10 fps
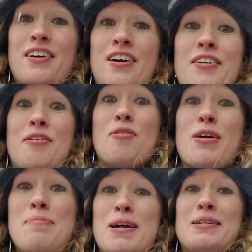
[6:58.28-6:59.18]
All right,
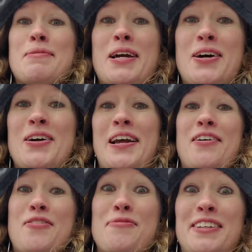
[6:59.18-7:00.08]
walking back to my car
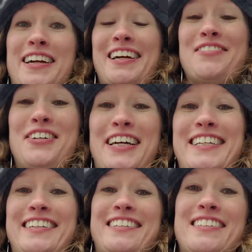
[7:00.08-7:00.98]
now, hopefully I can find
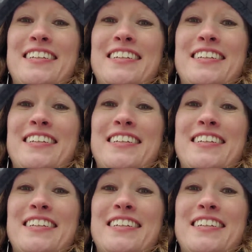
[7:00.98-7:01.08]
it.